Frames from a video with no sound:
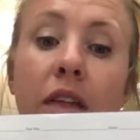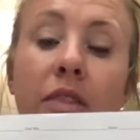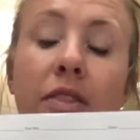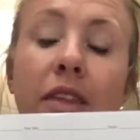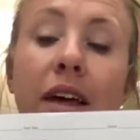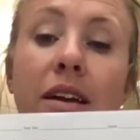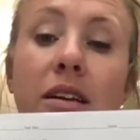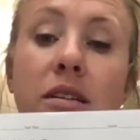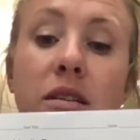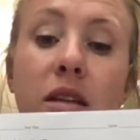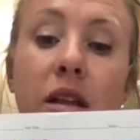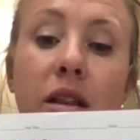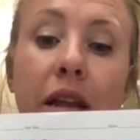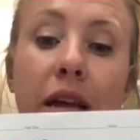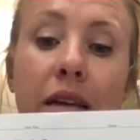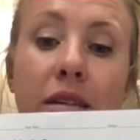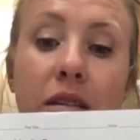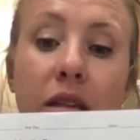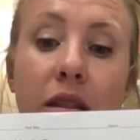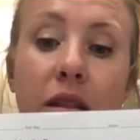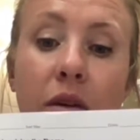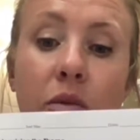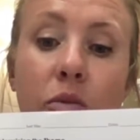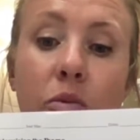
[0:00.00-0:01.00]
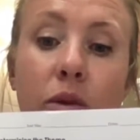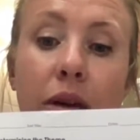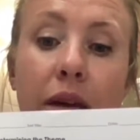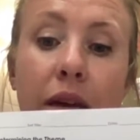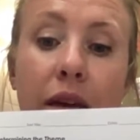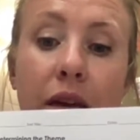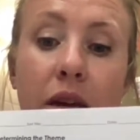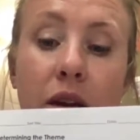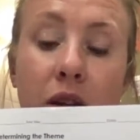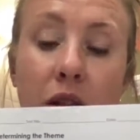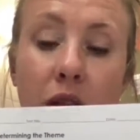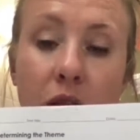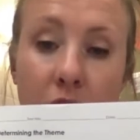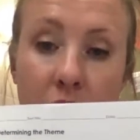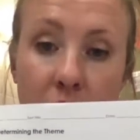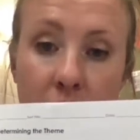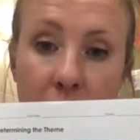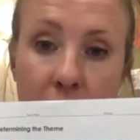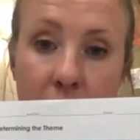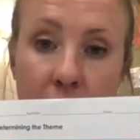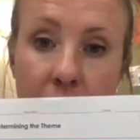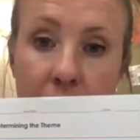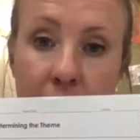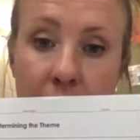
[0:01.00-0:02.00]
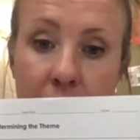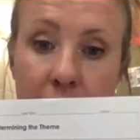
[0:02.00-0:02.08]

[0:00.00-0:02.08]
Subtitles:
that is the lesson that we could learn.